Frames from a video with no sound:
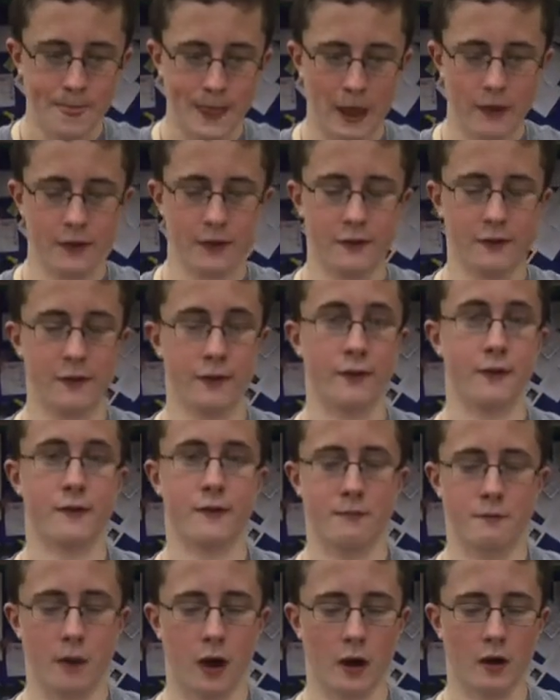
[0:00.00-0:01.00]
And this
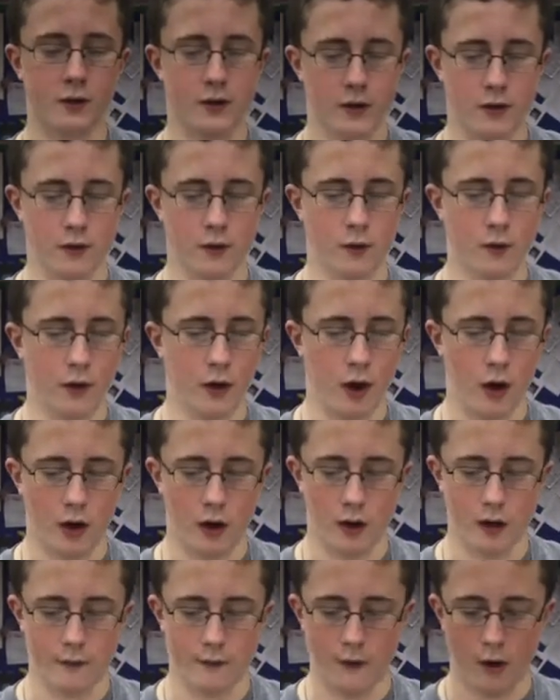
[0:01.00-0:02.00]
is Mark 2
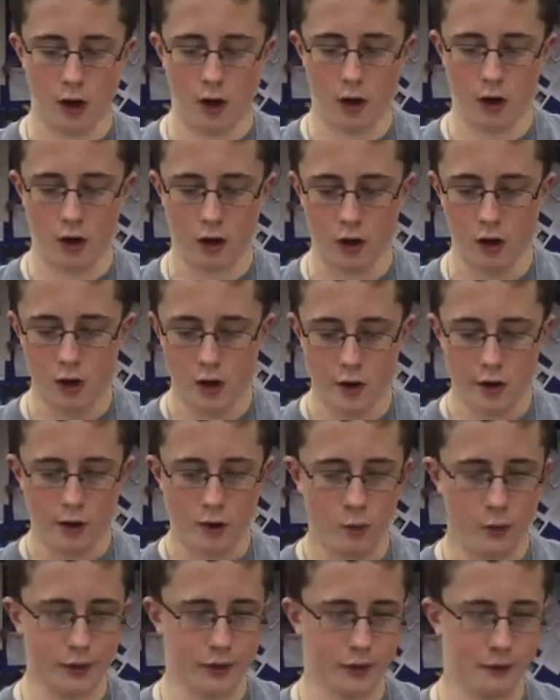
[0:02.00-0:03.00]
of our
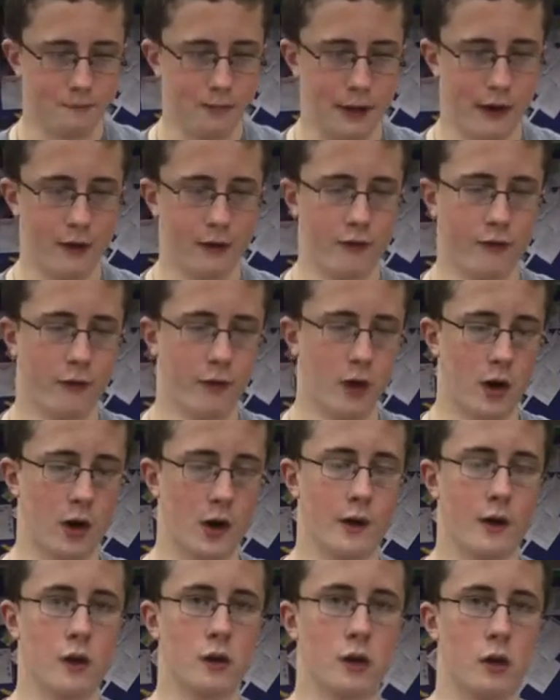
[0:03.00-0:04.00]
wheeled base for
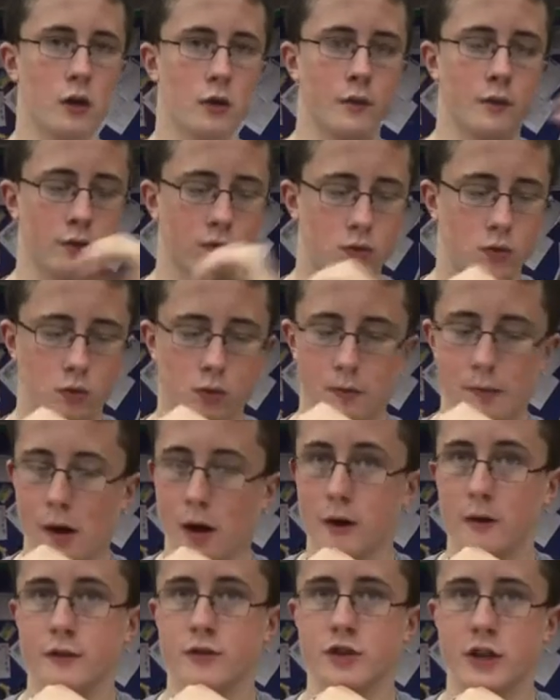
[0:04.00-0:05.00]
Algonquin School
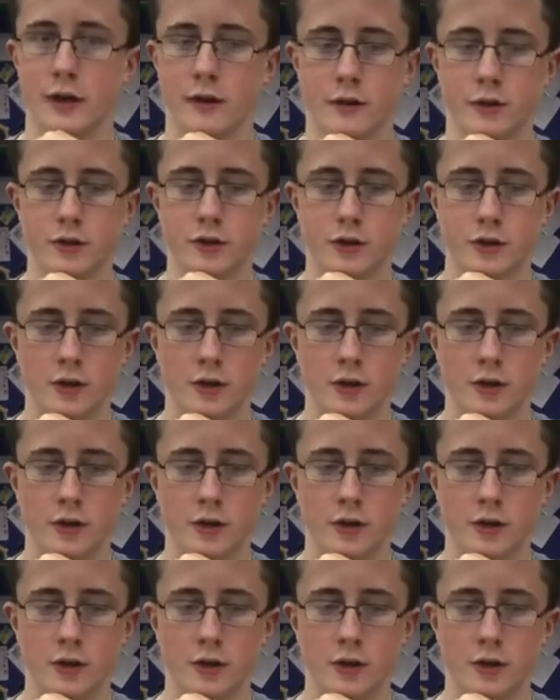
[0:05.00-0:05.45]
Robotics Challenge.